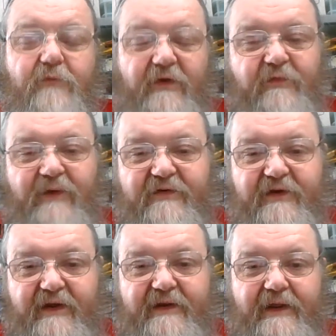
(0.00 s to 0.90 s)

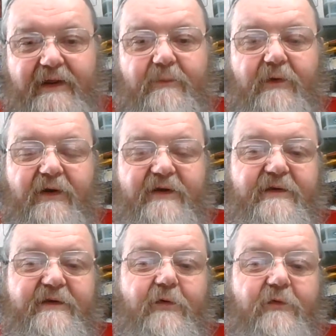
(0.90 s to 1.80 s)
resurrecting that game
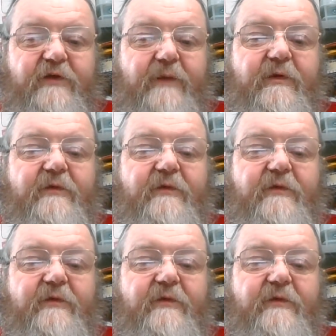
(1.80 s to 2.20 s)
concept